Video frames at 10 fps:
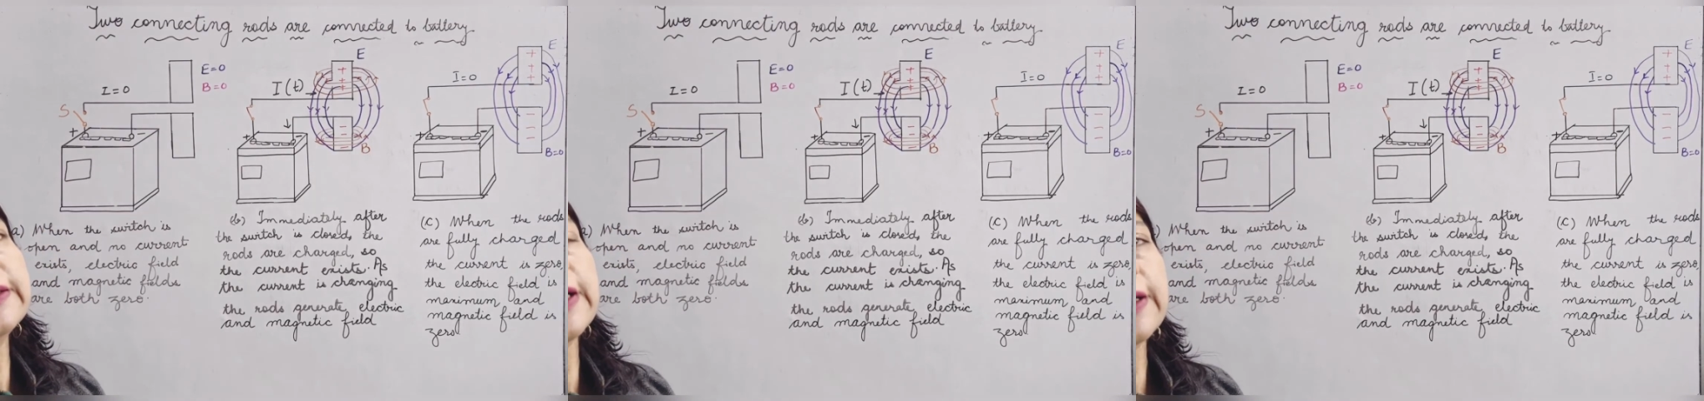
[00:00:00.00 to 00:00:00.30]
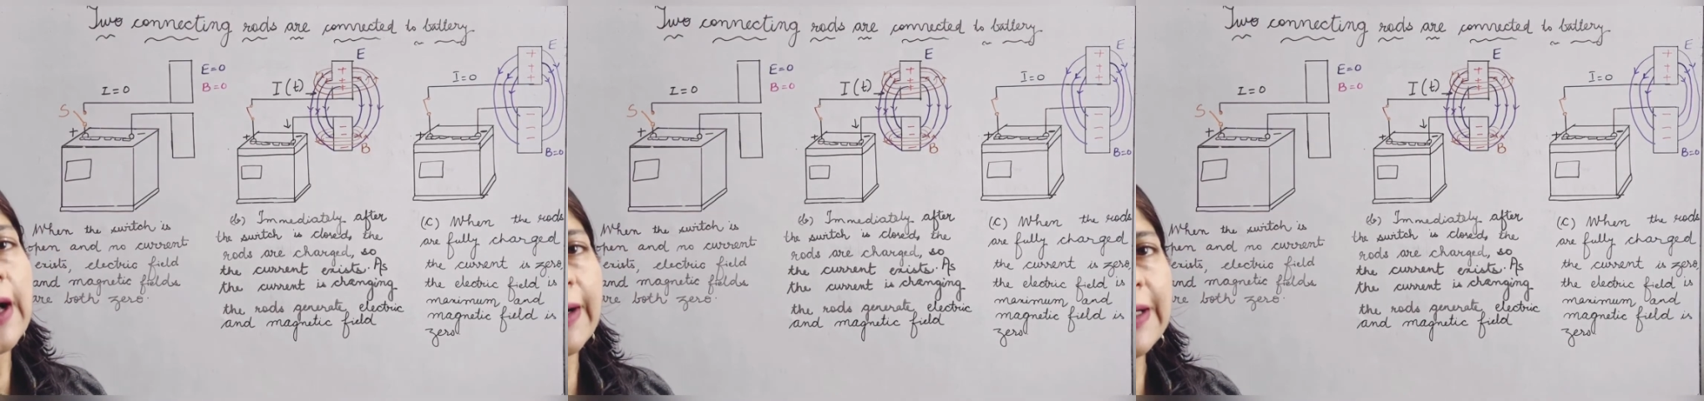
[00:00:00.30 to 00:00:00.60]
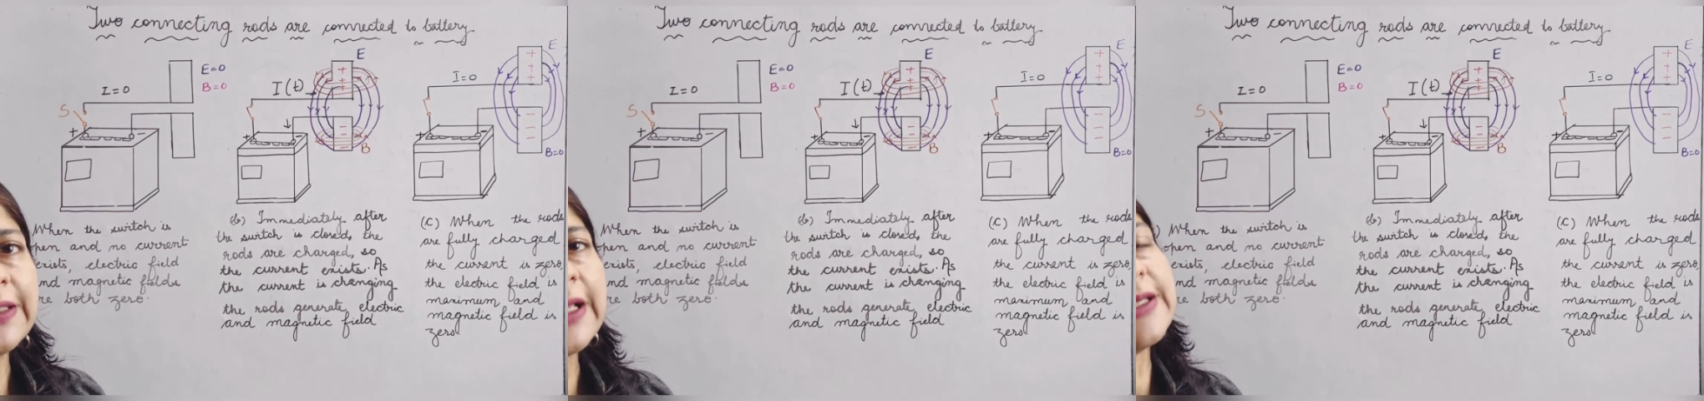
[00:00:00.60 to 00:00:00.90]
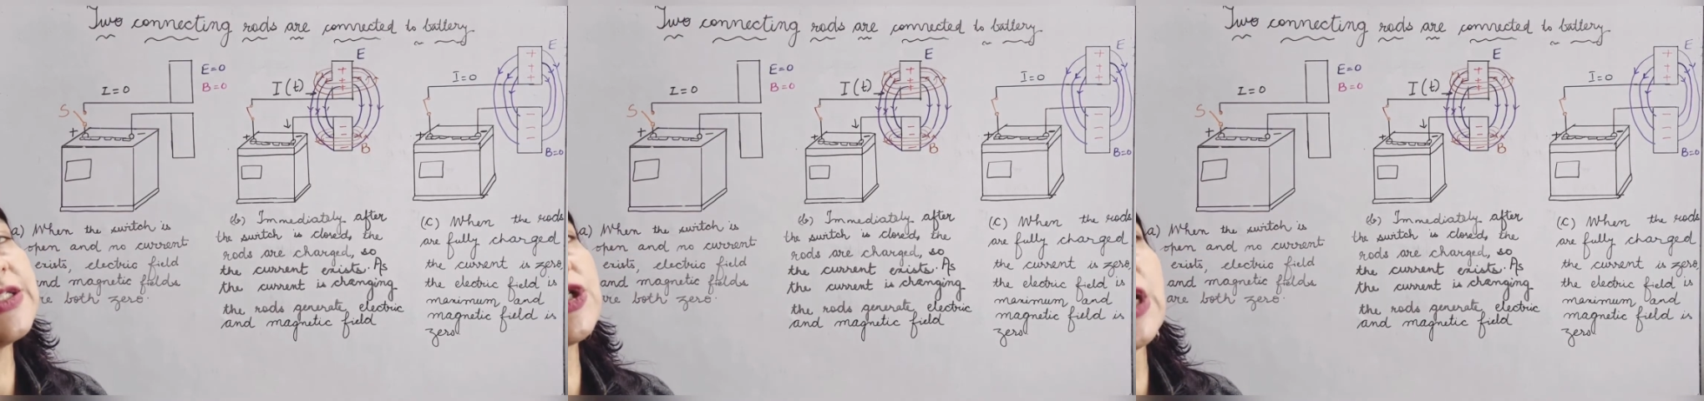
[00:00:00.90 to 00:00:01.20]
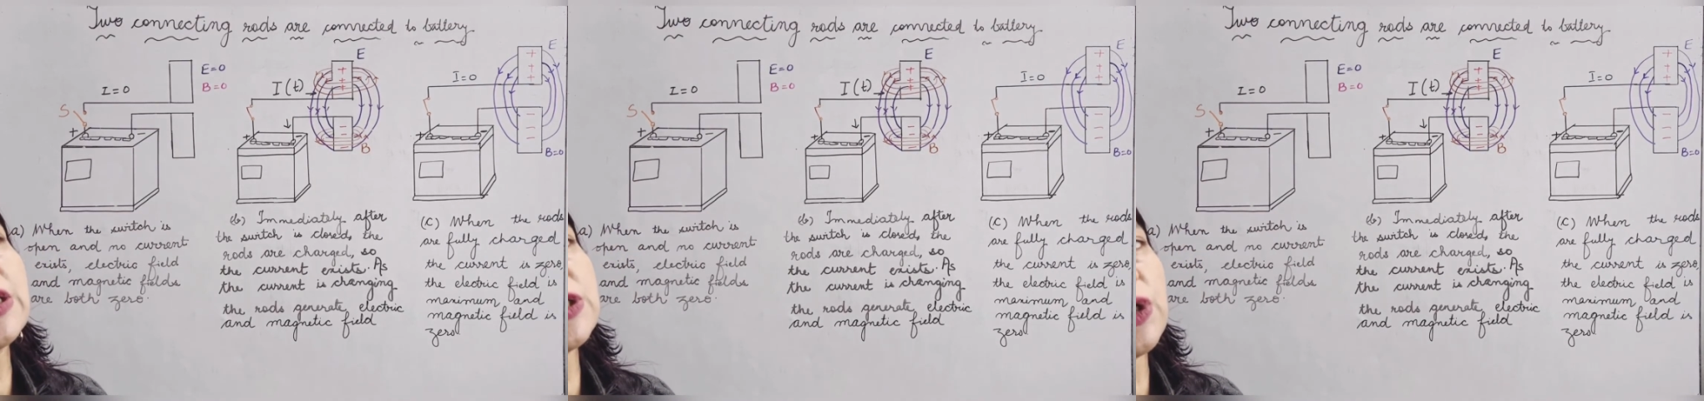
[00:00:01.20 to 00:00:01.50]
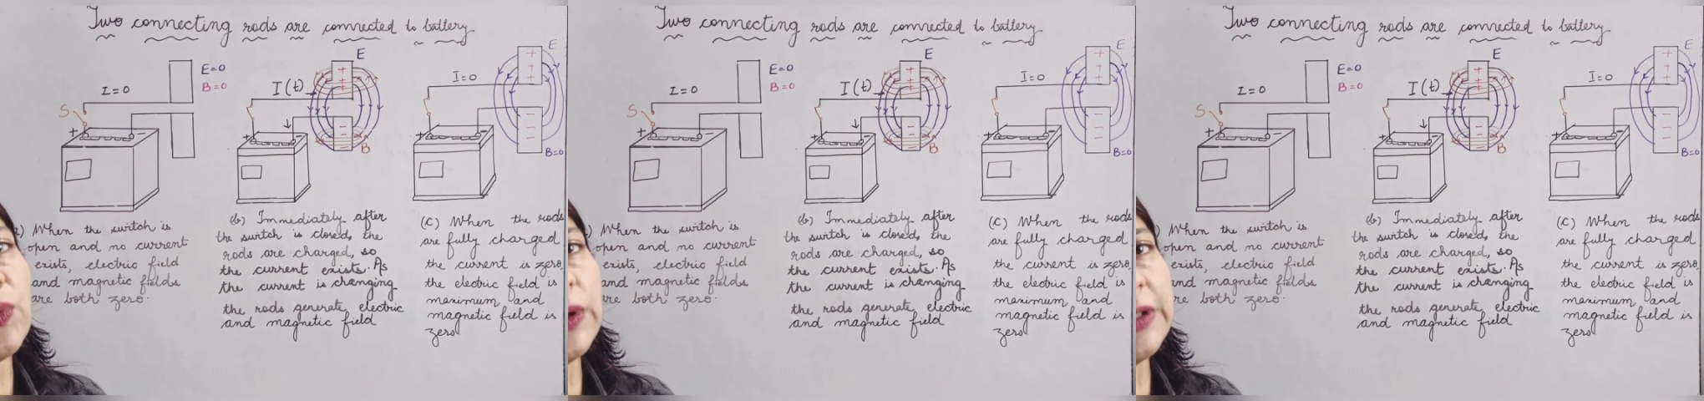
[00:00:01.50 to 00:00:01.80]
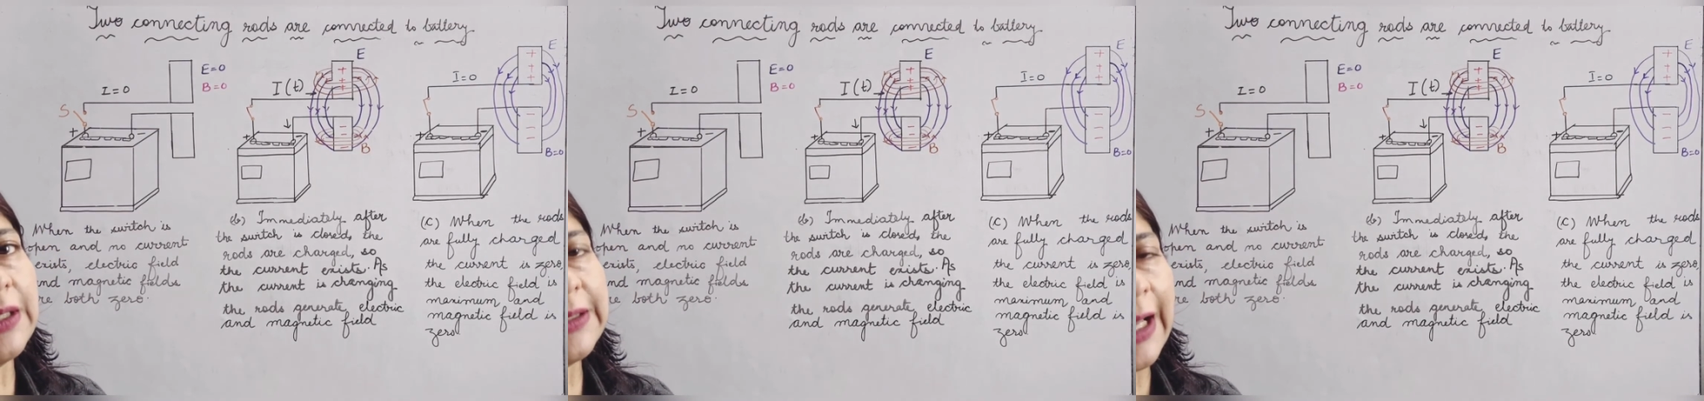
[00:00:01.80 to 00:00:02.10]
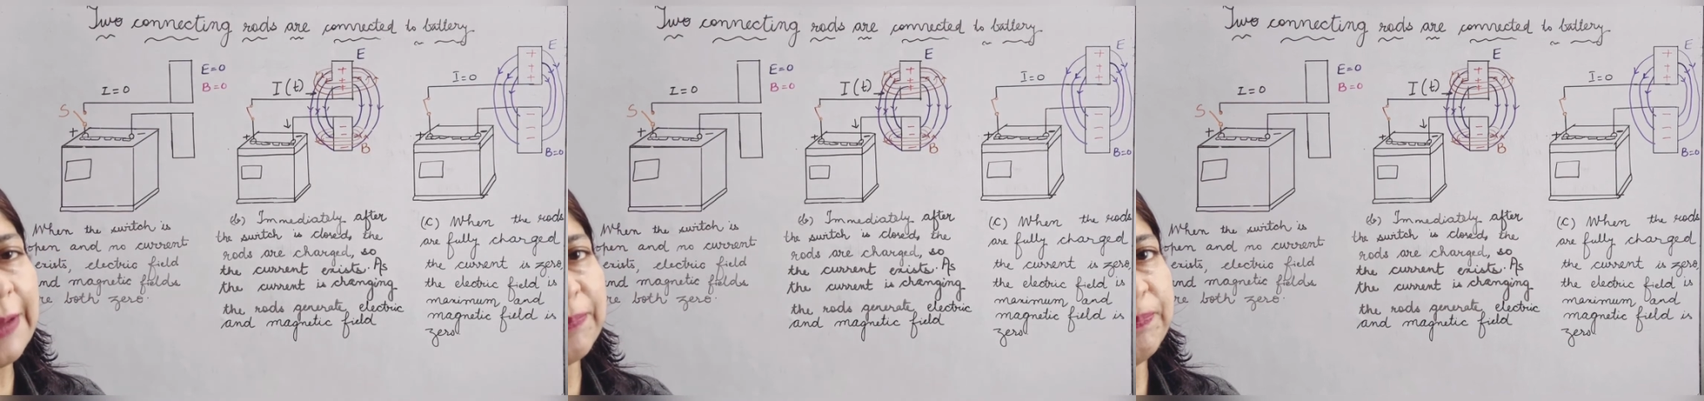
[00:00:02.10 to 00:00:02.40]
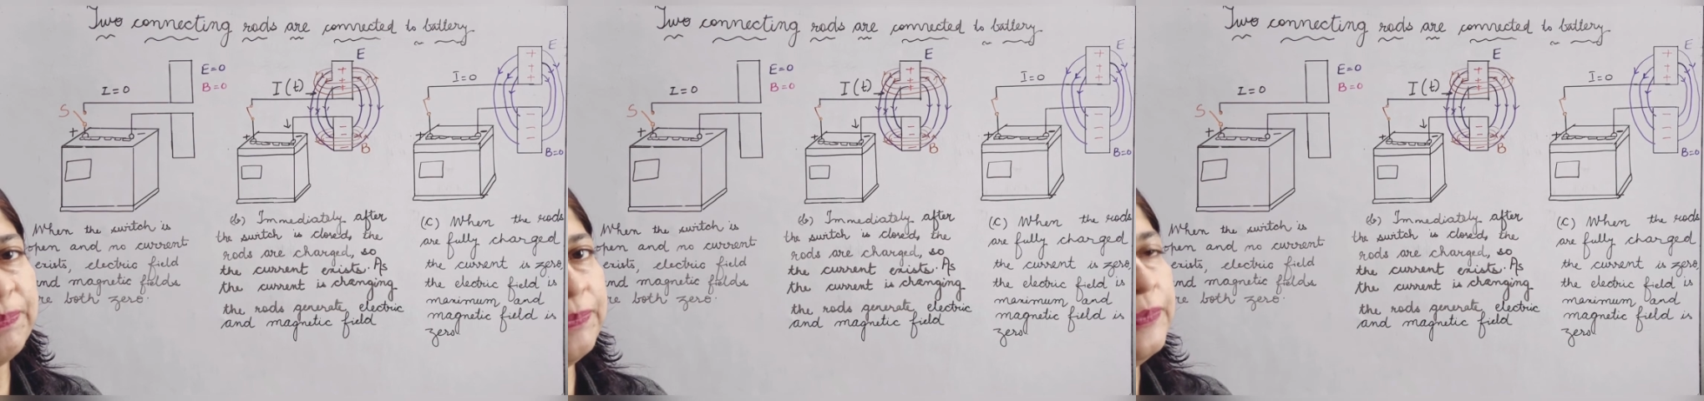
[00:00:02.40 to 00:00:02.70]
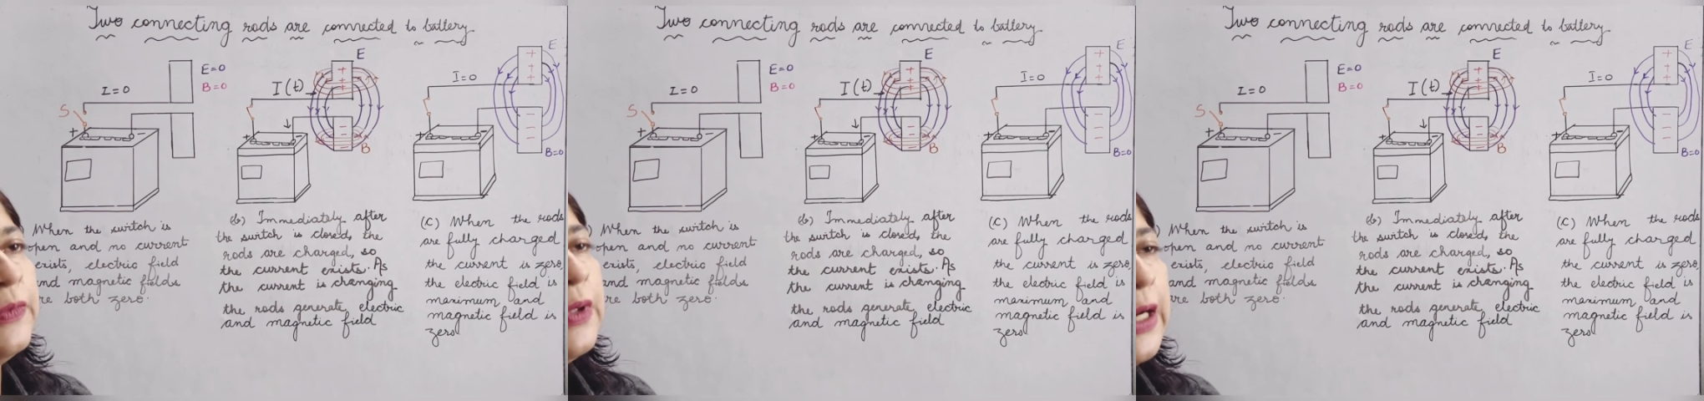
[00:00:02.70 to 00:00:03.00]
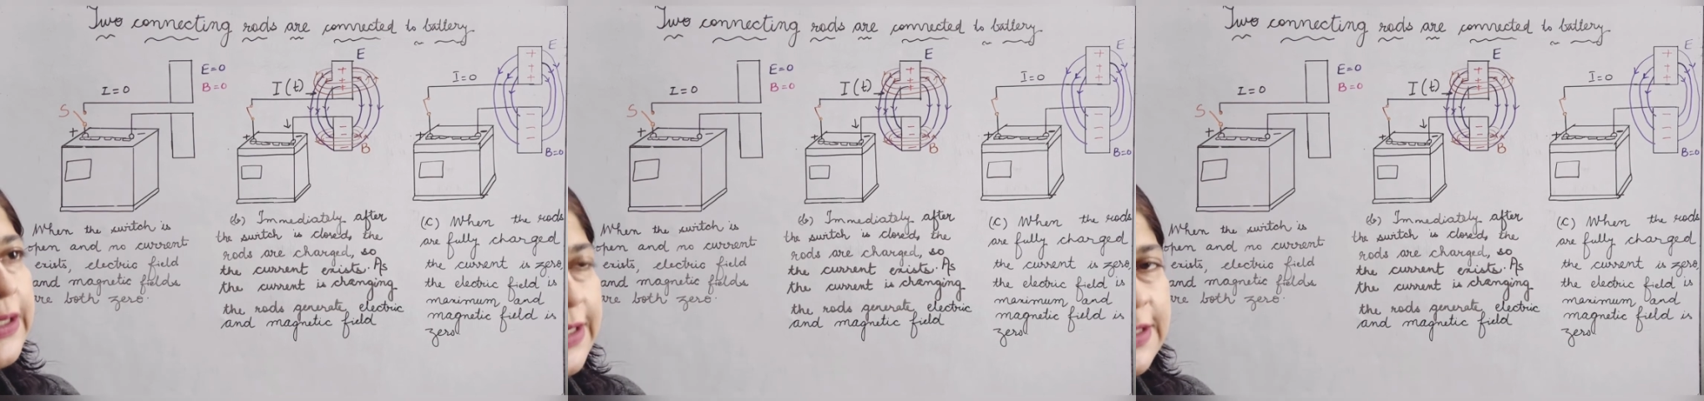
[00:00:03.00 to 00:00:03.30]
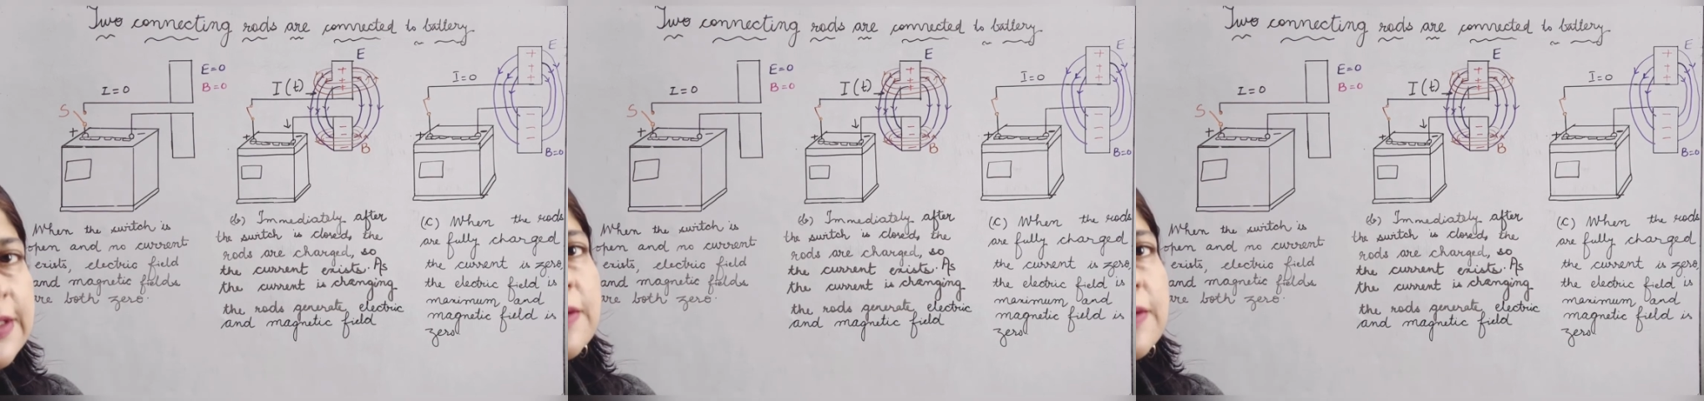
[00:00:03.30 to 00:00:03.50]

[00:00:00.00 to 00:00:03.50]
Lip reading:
Nobody's mouth can be seen.